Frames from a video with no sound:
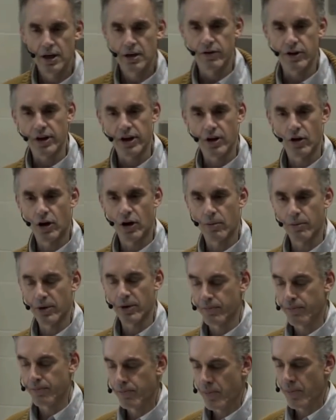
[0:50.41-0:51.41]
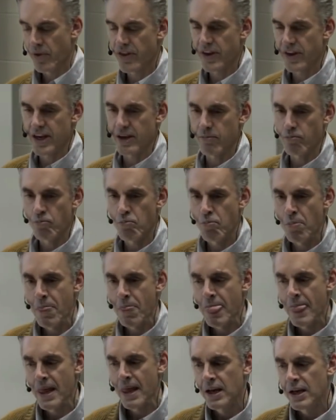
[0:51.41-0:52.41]
Very common theme
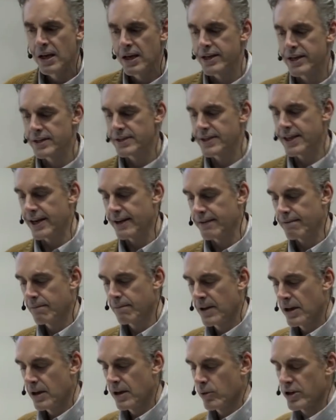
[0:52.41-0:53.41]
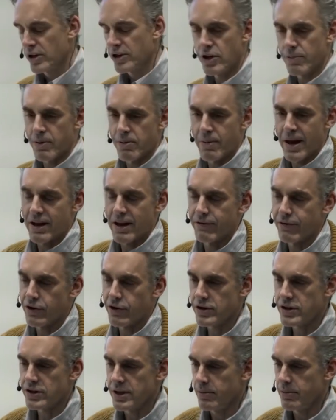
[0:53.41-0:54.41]
is that when Superman
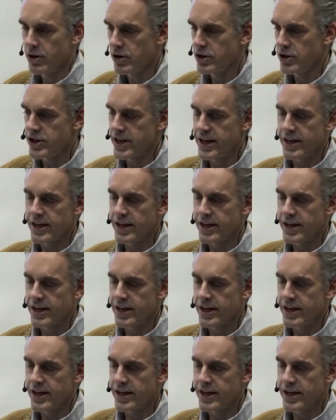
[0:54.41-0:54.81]
first emerged,